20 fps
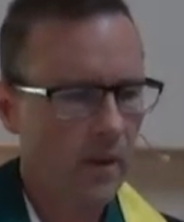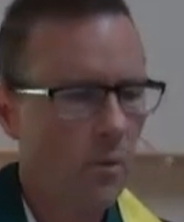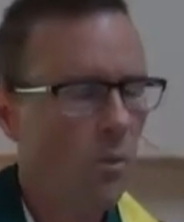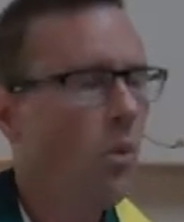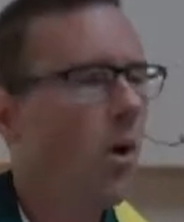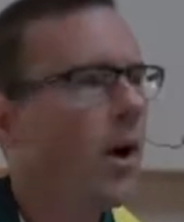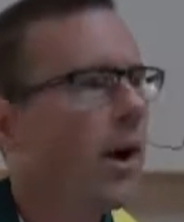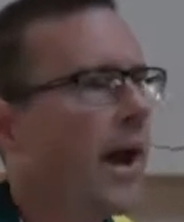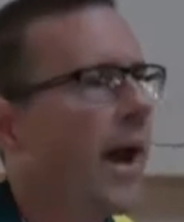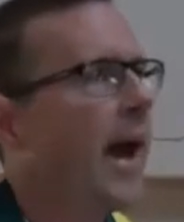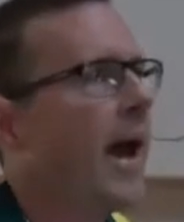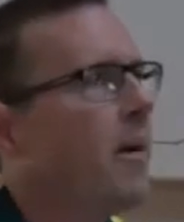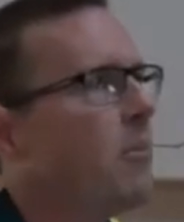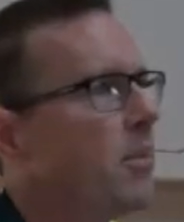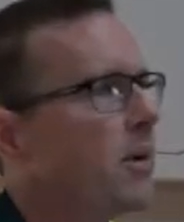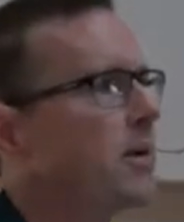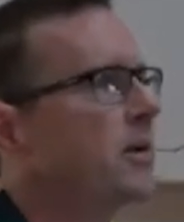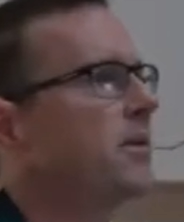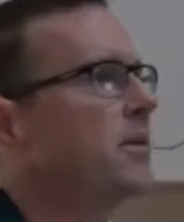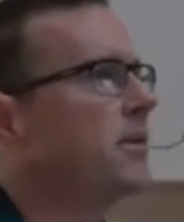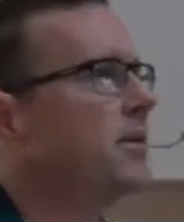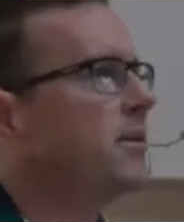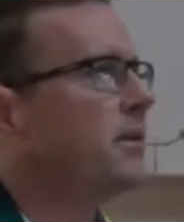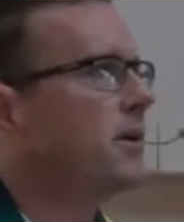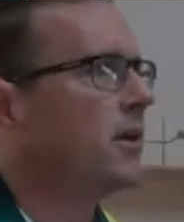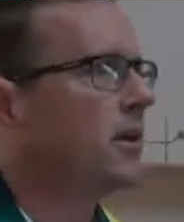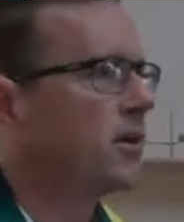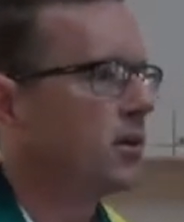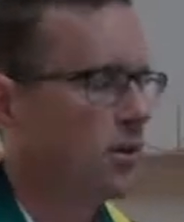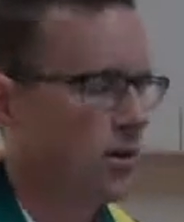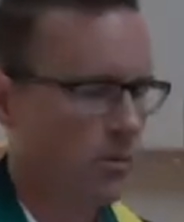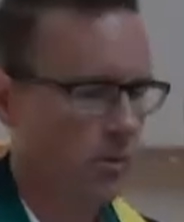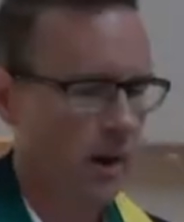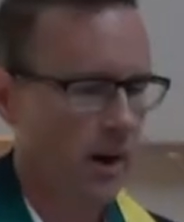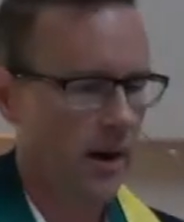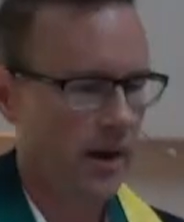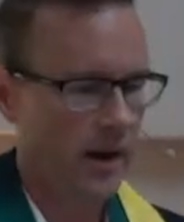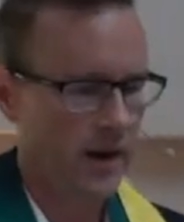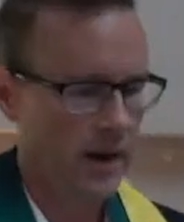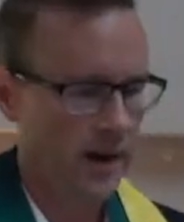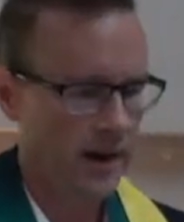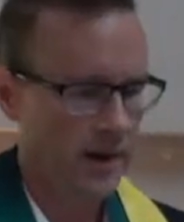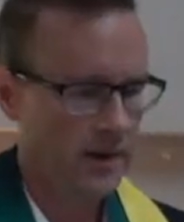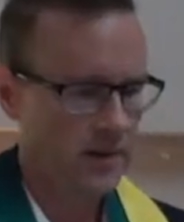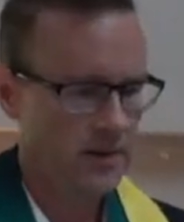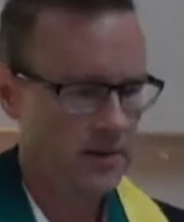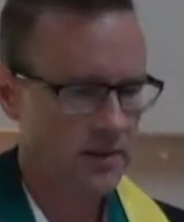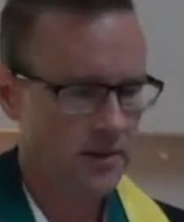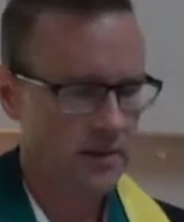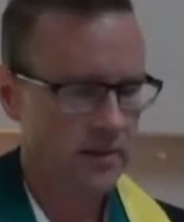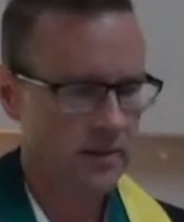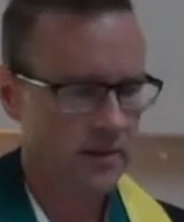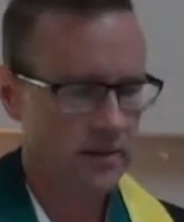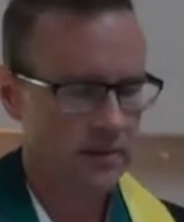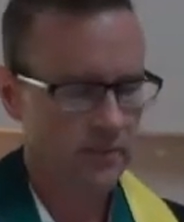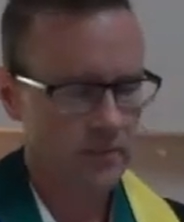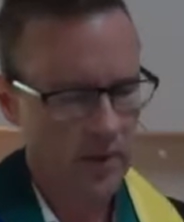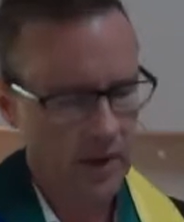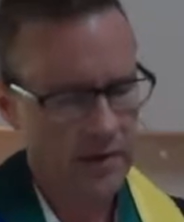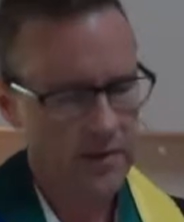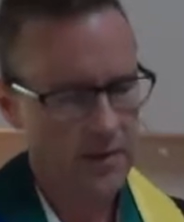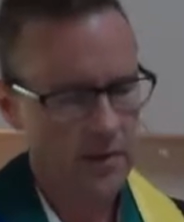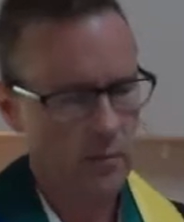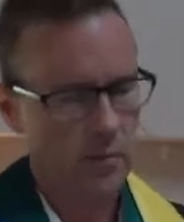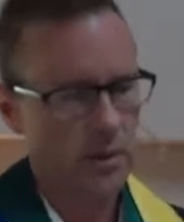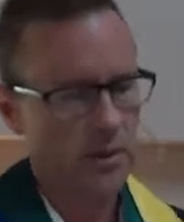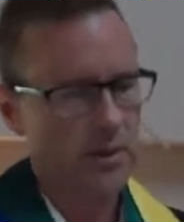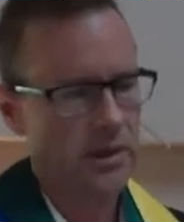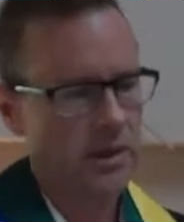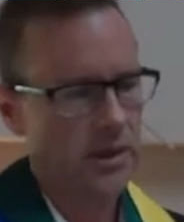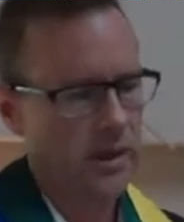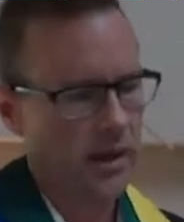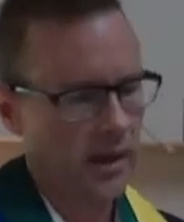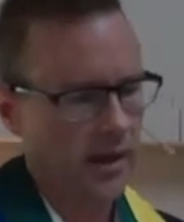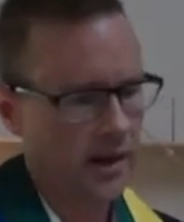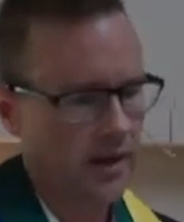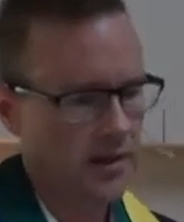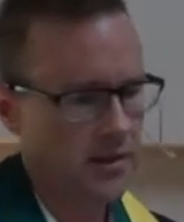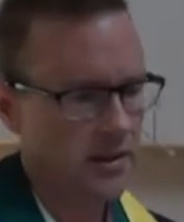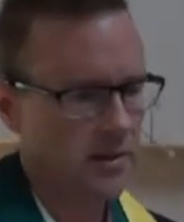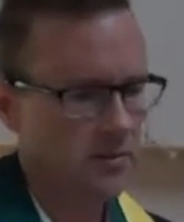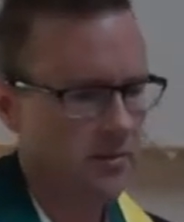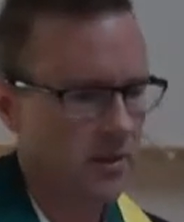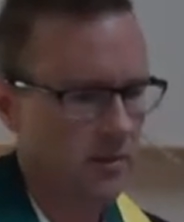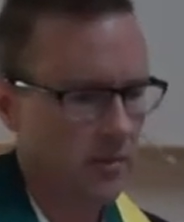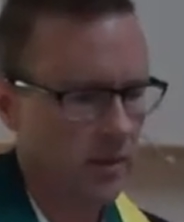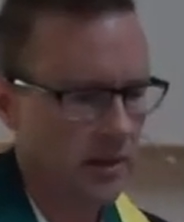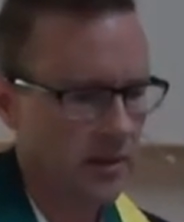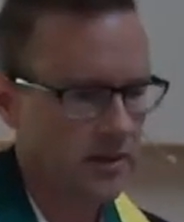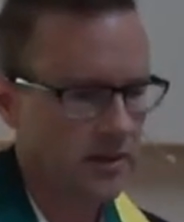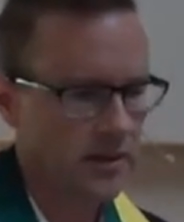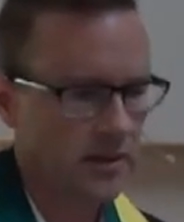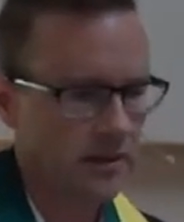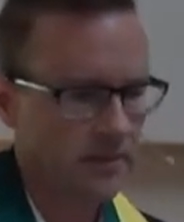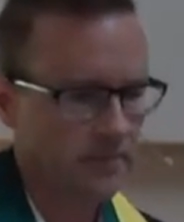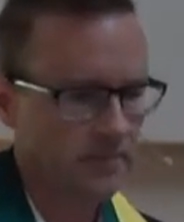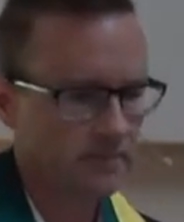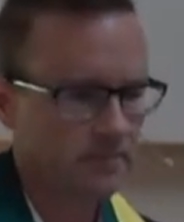What happened, you might ask, as someone did ask of the minister?